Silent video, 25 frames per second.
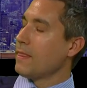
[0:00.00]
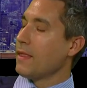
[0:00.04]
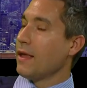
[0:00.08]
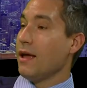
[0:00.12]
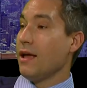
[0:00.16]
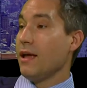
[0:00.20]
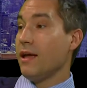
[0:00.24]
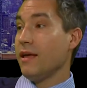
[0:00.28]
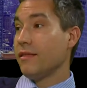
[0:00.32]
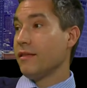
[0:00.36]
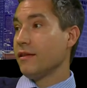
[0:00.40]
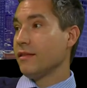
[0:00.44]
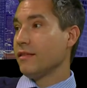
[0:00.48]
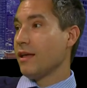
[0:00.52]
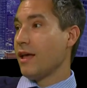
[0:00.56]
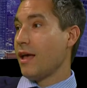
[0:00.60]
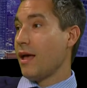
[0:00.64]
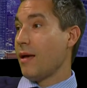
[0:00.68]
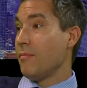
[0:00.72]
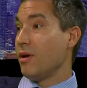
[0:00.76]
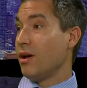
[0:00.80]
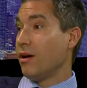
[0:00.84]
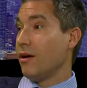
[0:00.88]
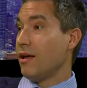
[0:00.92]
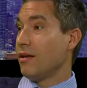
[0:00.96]
I think the
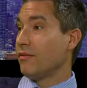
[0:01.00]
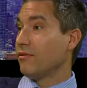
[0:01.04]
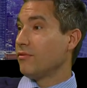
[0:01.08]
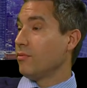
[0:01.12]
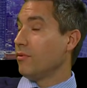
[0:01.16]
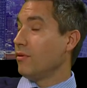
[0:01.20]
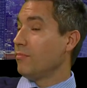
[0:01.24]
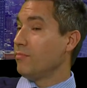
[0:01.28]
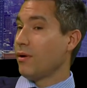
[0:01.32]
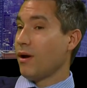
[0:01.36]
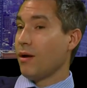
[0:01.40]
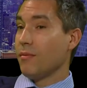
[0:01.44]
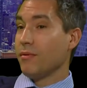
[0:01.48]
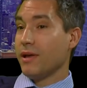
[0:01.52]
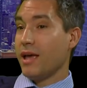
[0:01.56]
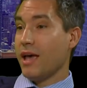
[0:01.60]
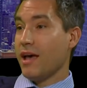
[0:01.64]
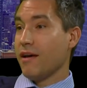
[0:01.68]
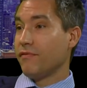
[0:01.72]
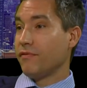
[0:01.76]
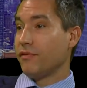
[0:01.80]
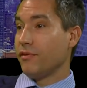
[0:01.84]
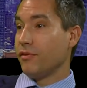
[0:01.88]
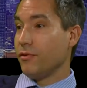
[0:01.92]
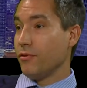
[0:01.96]
MLS will probably
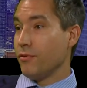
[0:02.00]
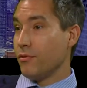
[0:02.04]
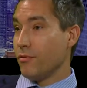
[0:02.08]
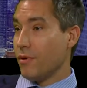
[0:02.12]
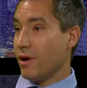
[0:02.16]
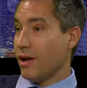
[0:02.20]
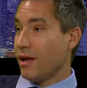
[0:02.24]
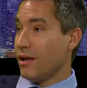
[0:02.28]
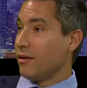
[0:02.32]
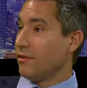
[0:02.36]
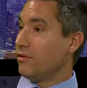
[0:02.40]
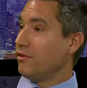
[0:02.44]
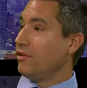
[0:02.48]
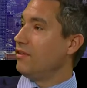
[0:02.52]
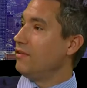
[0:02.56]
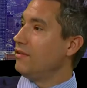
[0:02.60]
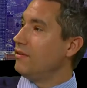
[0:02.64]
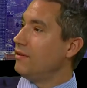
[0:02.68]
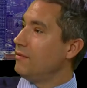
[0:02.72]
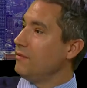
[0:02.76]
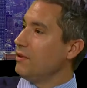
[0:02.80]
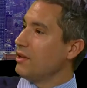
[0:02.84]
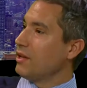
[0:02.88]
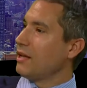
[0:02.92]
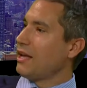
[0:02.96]
have to
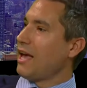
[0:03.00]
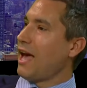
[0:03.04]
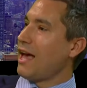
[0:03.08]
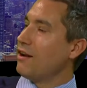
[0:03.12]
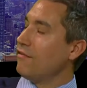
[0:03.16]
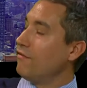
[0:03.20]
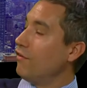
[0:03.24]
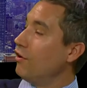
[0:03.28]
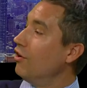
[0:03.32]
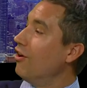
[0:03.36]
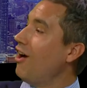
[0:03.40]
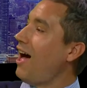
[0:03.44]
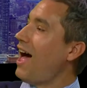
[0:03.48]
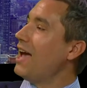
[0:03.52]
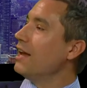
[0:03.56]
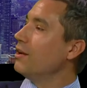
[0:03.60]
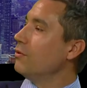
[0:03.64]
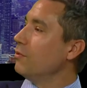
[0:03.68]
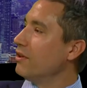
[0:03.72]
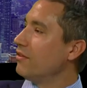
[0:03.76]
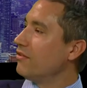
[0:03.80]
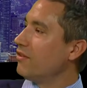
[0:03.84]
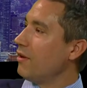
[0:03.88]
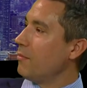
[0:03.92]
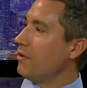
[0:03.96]
kind of align
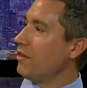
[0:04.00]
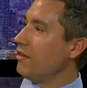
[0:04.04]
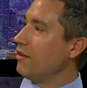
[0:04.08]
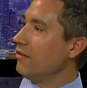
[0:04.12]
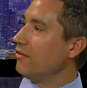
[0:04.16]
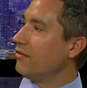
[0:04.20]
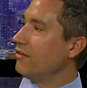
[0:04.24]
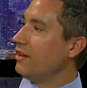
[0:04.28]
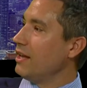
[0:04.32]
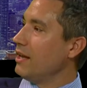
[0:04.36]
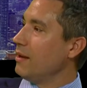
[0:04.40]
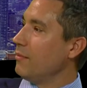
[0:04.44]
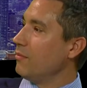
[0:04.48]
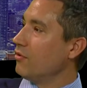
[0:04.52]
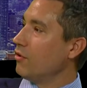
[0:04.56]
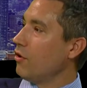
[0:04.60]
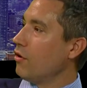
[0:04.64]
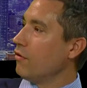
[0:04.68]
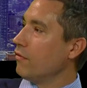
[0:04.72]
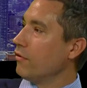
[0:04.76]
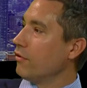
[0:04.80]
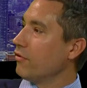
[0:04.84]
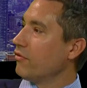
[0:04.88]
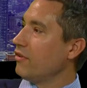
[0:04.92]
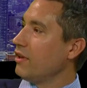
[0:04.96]
with some of these teams
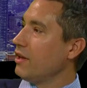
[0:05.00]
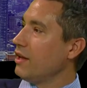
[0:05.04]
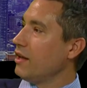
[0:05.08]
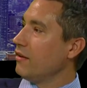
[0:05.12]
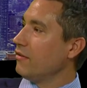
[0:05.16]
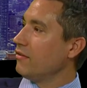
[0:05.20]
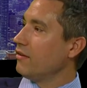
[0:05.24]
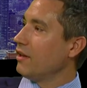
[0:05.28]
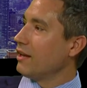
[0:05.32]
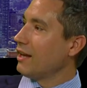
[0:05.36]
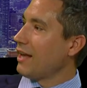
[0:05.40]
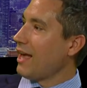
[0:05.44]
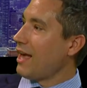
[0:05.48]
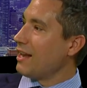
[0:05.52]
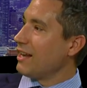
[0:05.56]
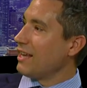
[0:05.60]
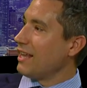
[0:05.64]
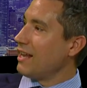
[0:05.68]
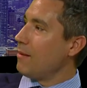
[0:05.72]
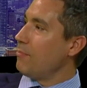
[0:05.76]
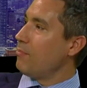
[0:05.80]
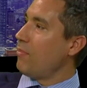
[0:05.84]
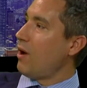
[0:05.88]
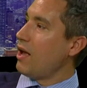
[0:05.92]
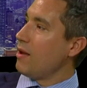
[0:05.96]
overseas and kind of get
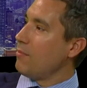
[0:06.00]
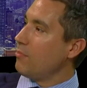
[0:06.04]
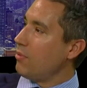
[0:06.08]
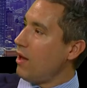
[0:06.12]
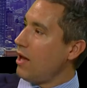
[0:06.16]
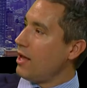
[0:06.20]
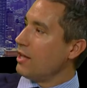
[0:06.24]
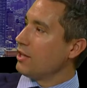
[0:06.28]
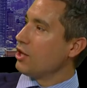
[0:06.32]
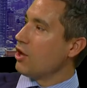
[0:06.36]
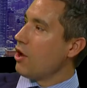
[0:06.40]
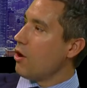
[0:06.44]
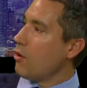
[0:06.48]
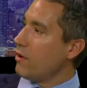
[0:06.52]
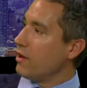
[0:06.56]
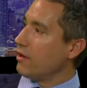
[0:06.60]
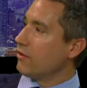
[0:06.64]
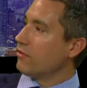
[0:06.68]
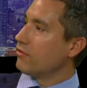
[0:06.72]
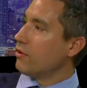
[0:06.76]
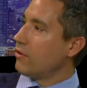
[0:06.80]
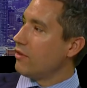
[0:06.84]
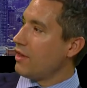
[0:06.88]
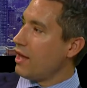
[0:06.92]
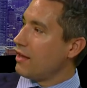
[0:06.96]
a pipeline going
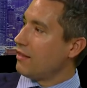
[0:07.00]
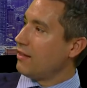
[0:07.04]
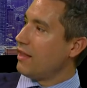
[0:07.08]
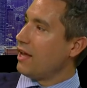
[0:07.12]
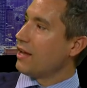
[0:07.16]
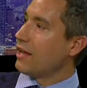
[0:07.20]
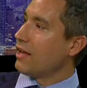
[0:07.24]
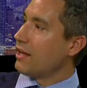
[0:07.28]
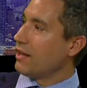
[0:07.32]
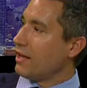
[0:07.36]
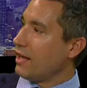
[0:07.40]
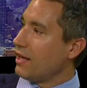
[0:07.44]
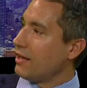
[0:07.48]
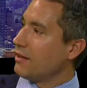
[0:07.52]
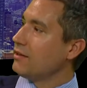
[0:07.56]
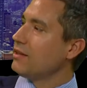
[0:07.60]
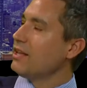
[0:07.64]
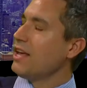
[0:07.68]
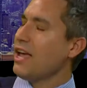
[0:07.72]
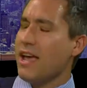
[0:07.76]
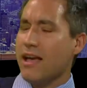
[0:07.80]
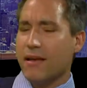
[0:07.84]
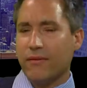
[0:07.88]
so that they can get, yeah,